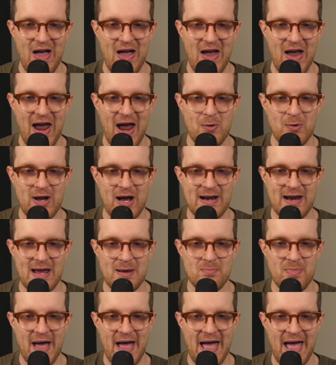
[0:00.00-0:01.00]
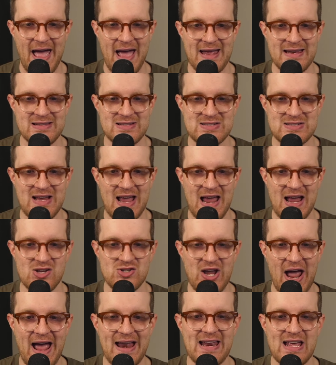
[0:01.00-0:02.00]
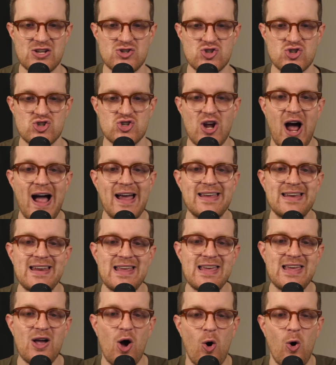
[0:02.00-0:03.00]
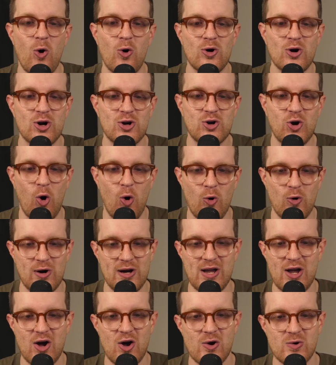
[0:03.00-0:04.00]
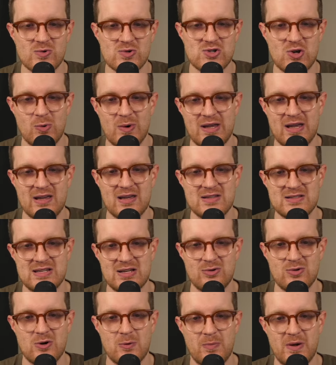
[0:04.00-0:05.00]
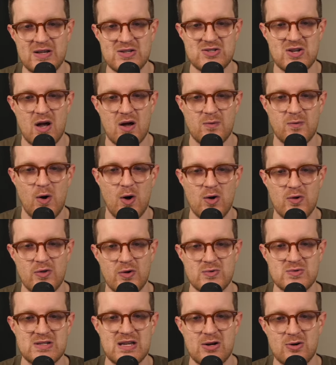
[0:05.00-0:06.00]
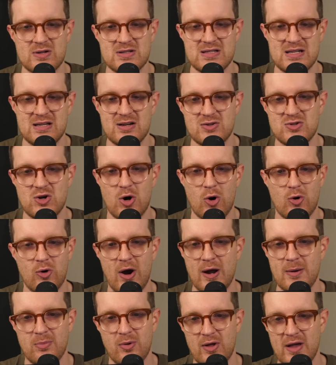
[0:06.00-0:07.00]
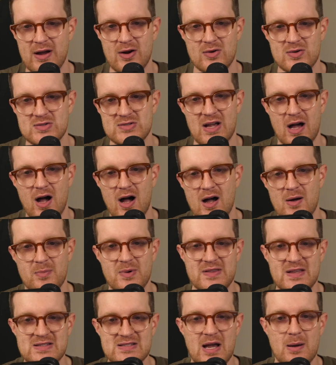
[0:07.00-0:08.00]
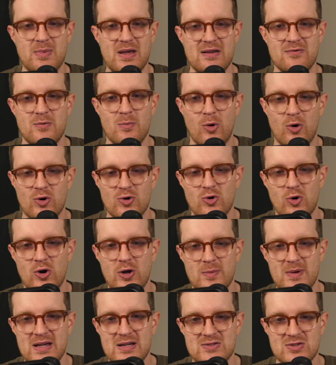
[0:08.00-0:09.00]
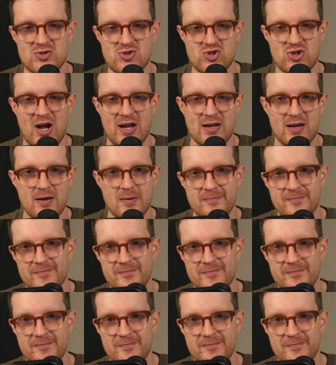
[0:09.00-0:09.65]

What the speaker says: And we got a Pansage and a Shiny Oricorio. So we can continue to piss off all those Giratina Darkrai players. But this time be even more annoying because it's shiny.